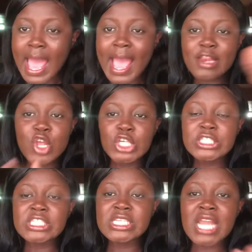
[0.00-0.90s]
And your
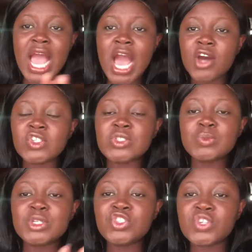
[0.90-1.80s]
senior house
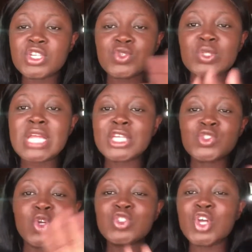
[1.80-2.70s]
mistress too does
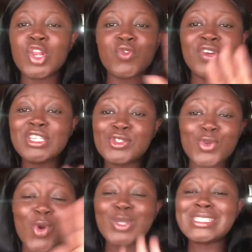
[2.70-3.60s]
not tolerate
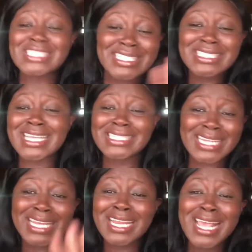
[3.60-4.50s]
nonsense, and
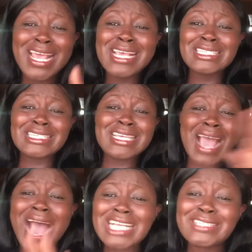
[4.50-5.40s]
then she
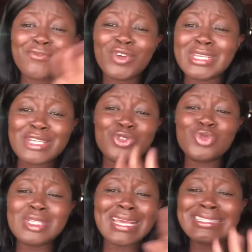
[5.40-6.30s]
asks for the
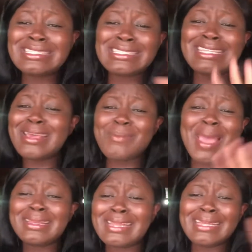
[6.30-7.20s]
student's name
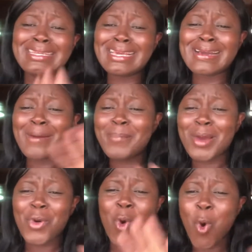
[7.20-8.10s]
and then they come
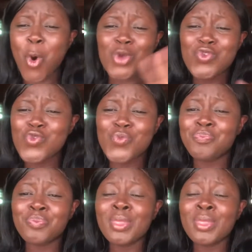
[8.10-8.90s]
and call you,